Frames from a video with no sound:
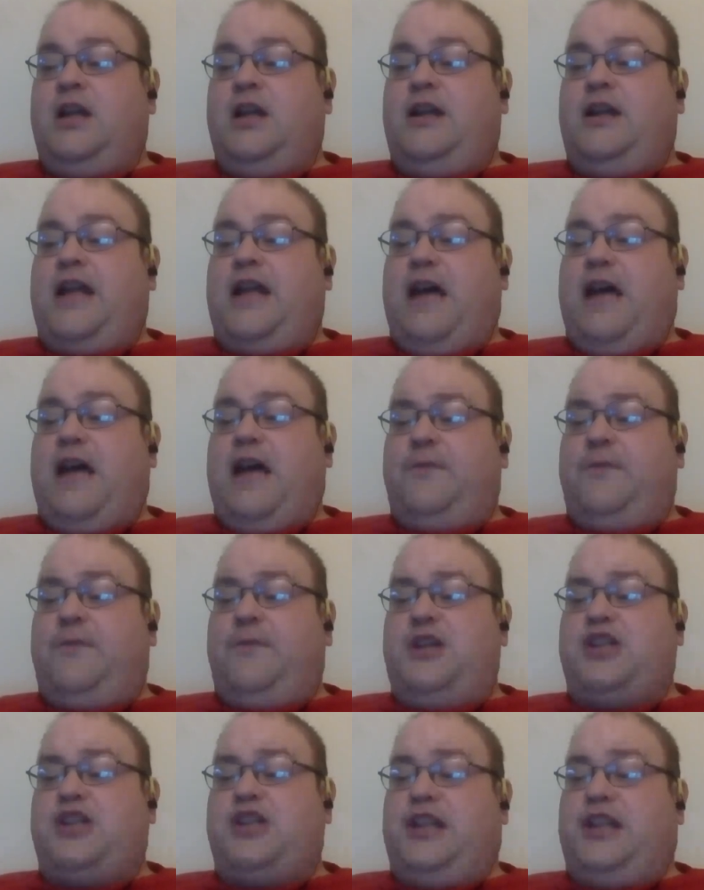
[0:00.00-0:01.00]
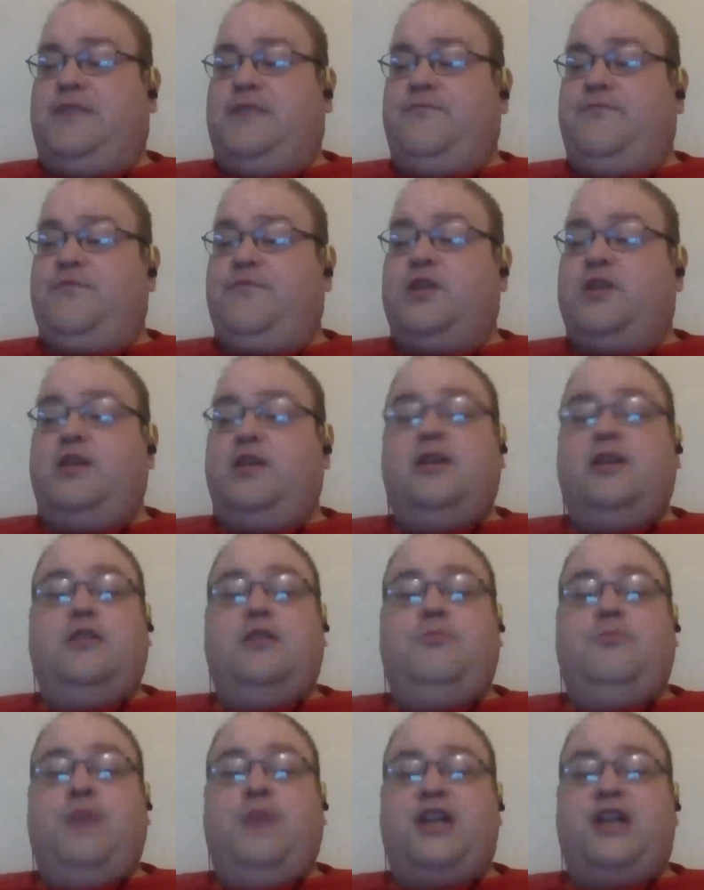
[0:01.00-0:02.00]
Now for Michigan.
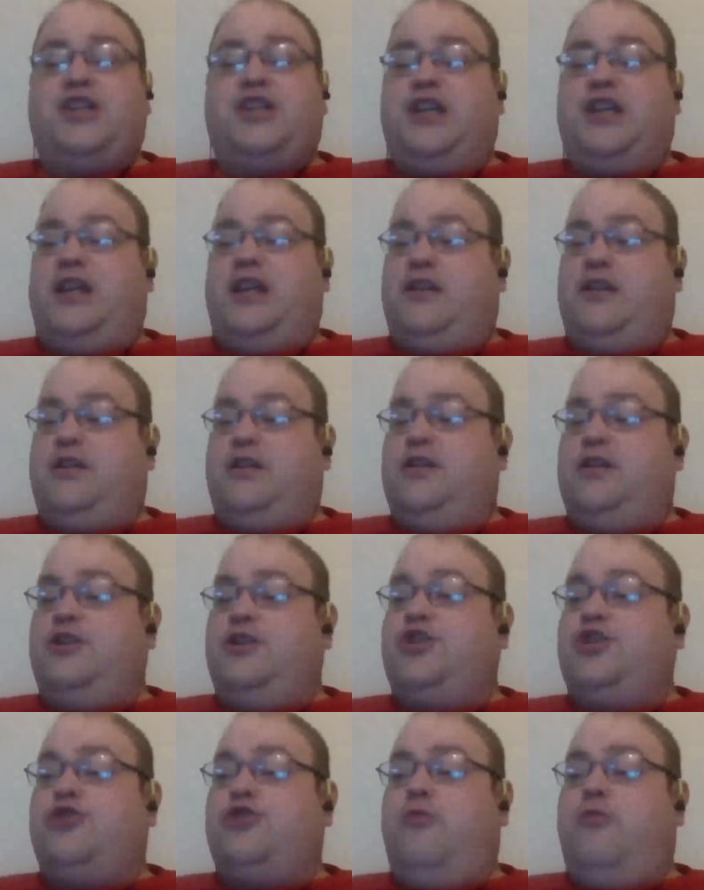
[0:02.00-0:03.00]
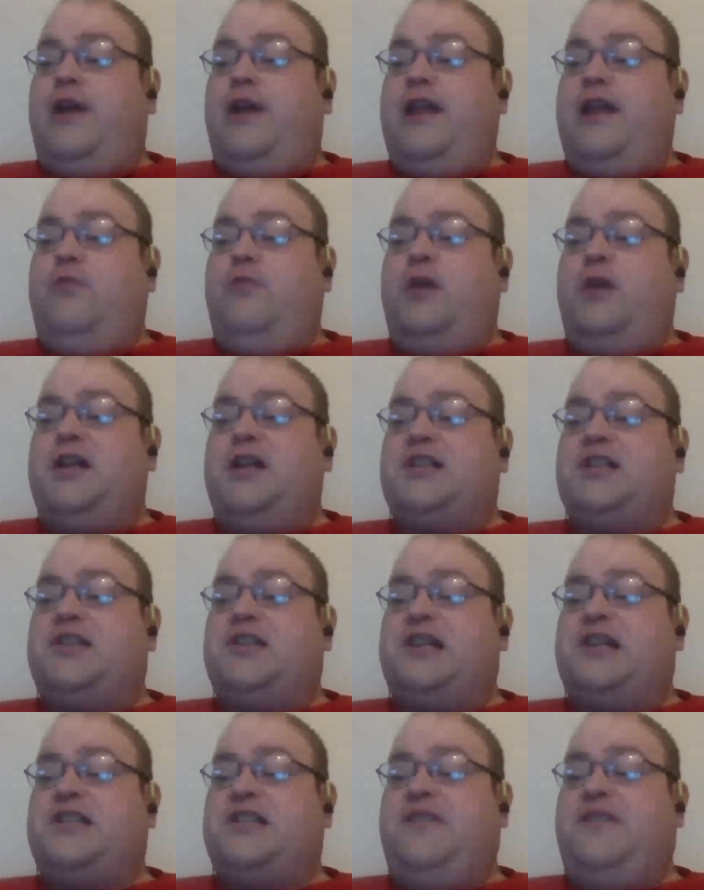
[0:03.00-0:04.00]
Michigan, 21 of
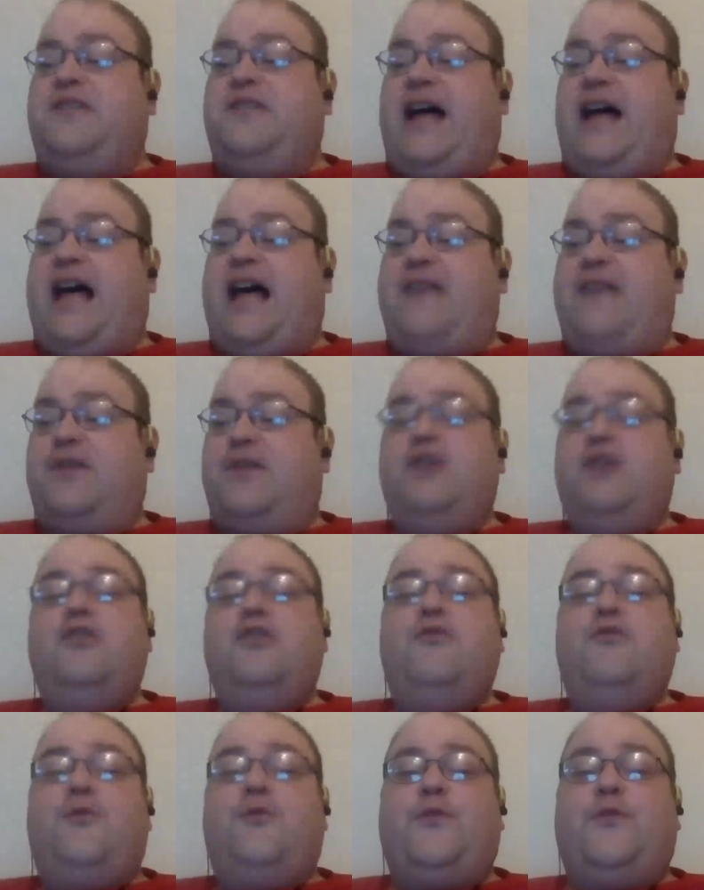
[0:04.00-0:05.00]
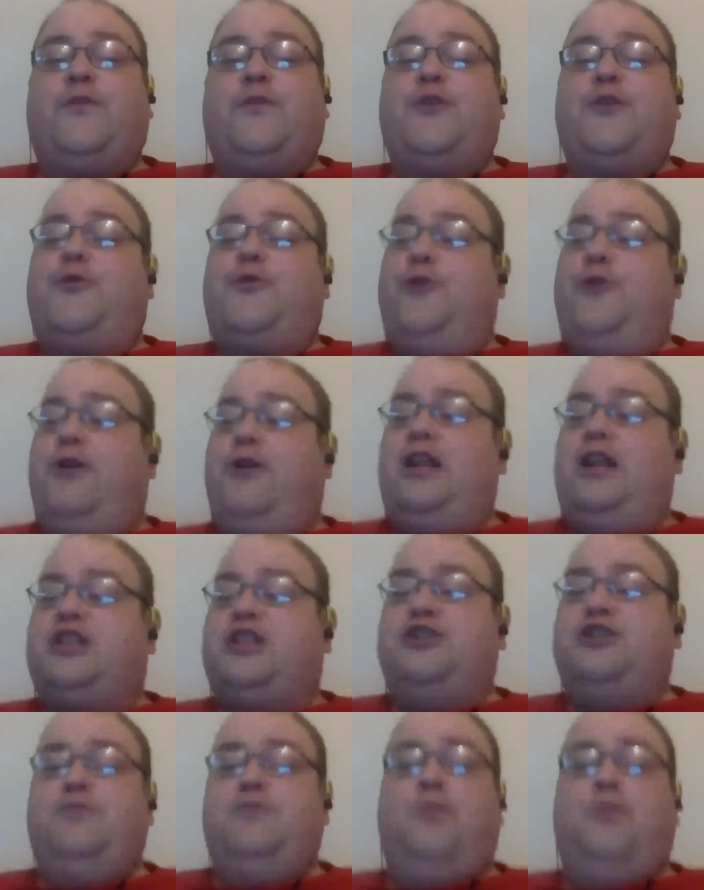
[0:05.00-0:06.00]
65 for
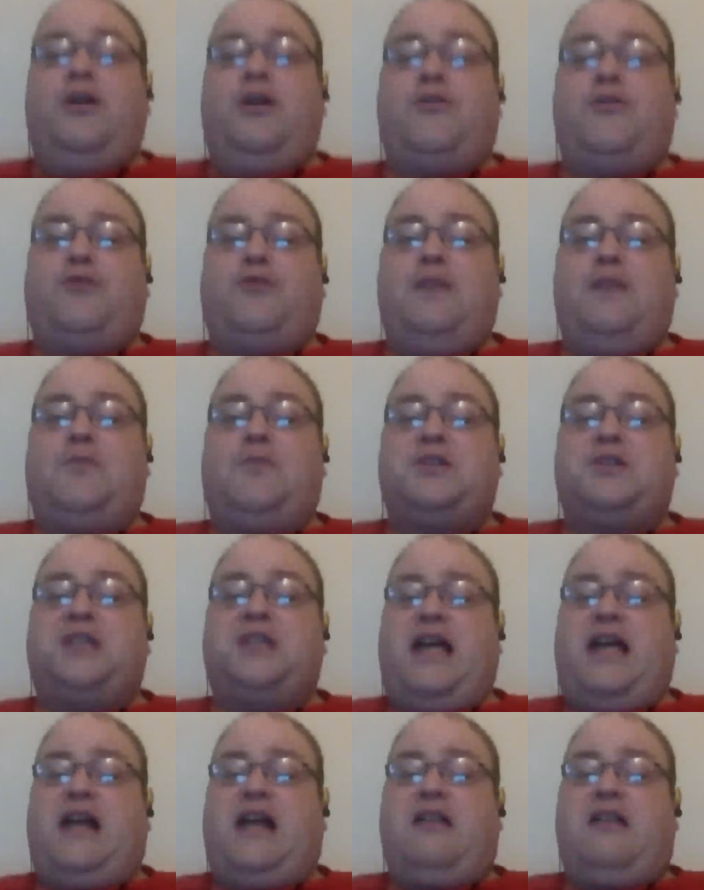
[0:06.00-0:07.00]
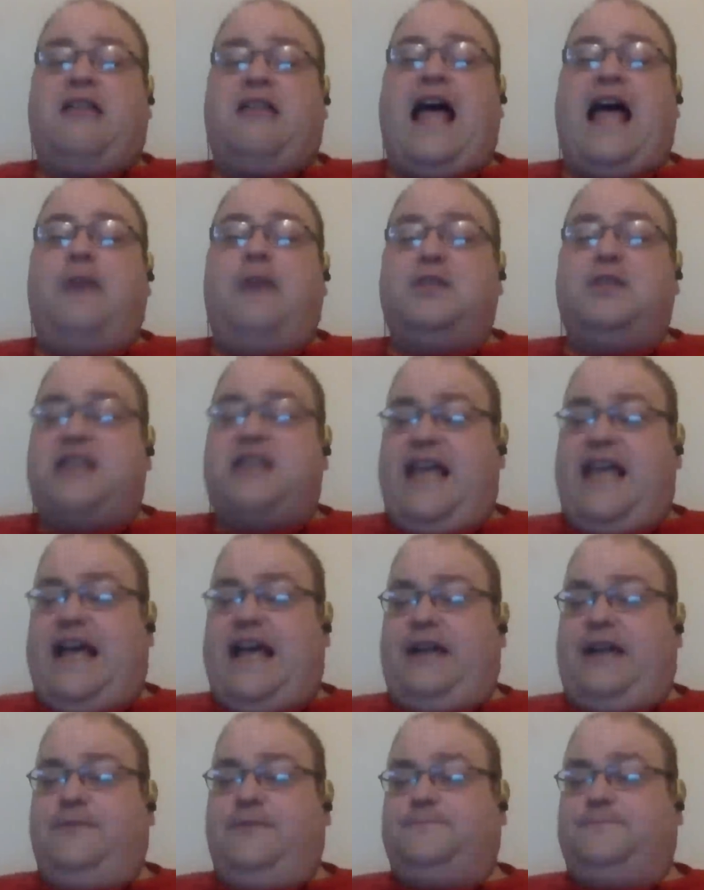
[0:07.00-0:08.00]
32.3%. That was
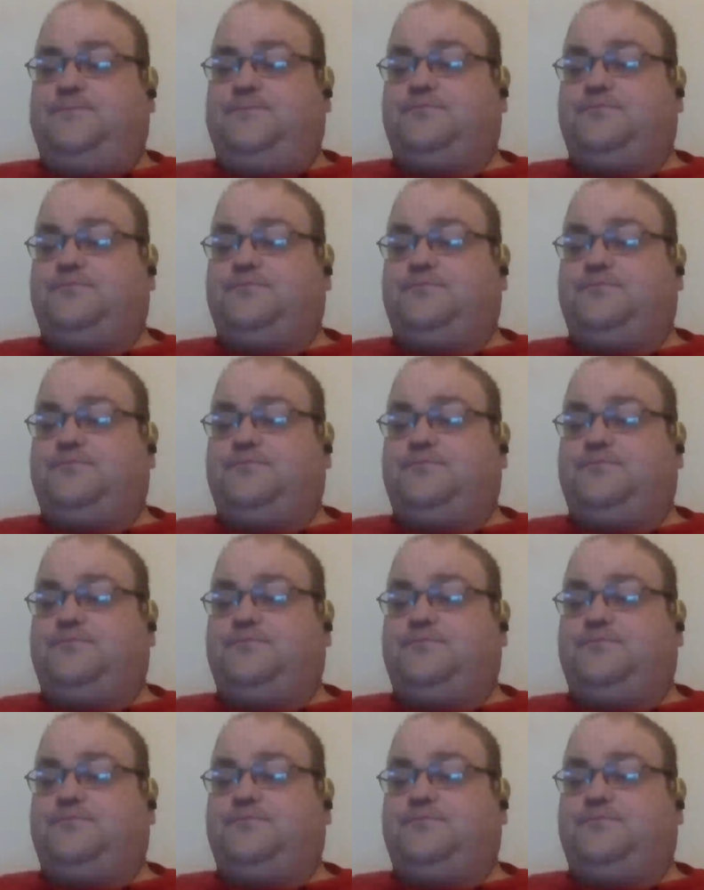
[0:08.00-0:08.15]
it.